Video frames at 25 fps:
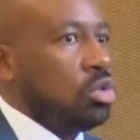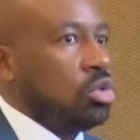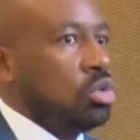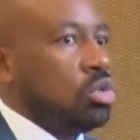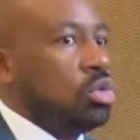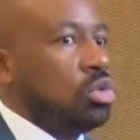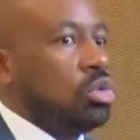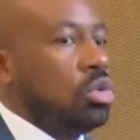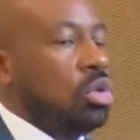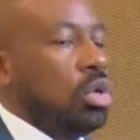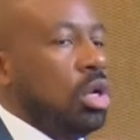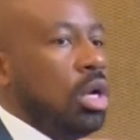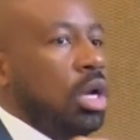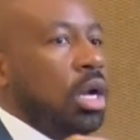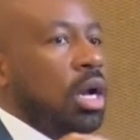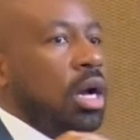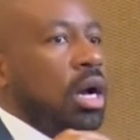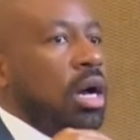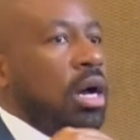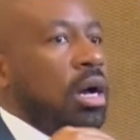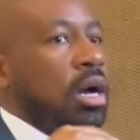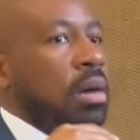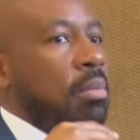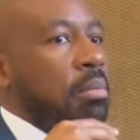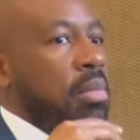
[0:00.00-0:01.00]
to
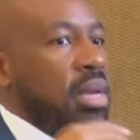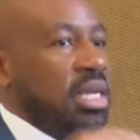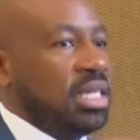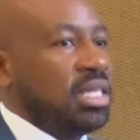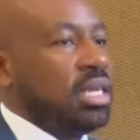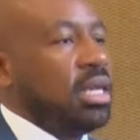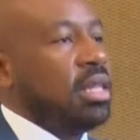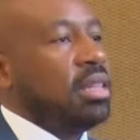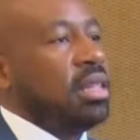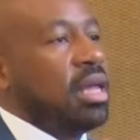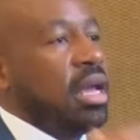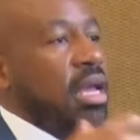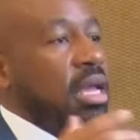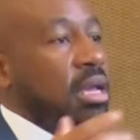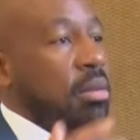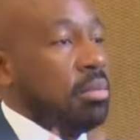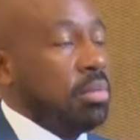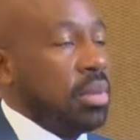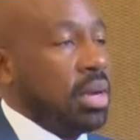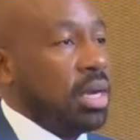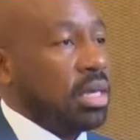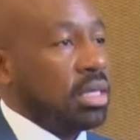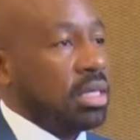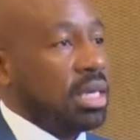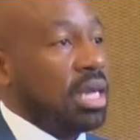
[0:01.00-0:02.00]
uh, measure their
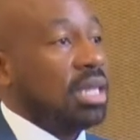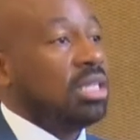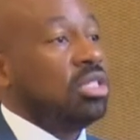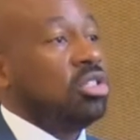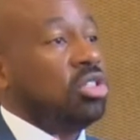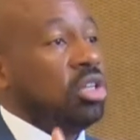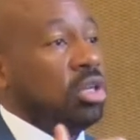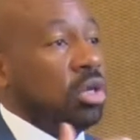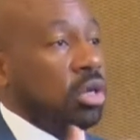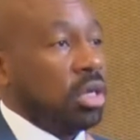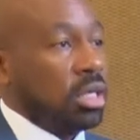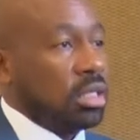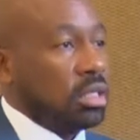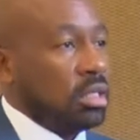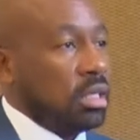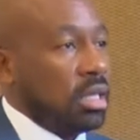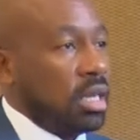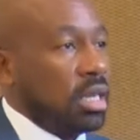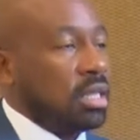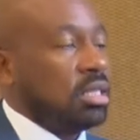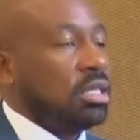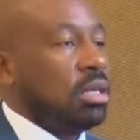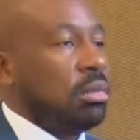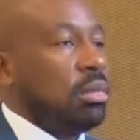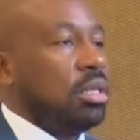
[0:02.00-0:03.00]
impact as
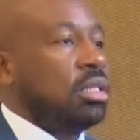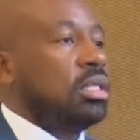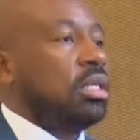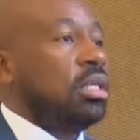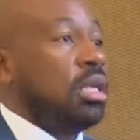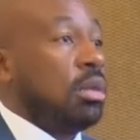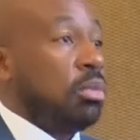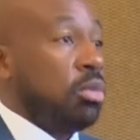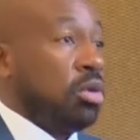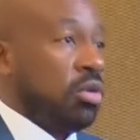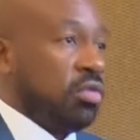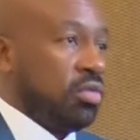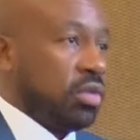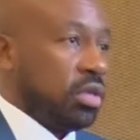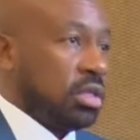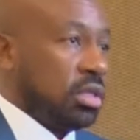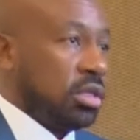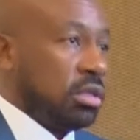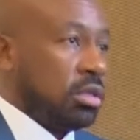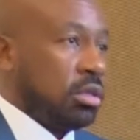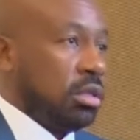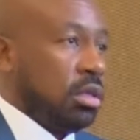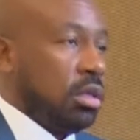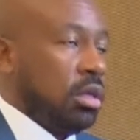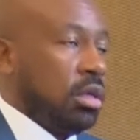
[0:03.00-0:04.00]
rigorously as they measure their
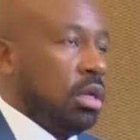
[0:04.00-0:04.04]
profits.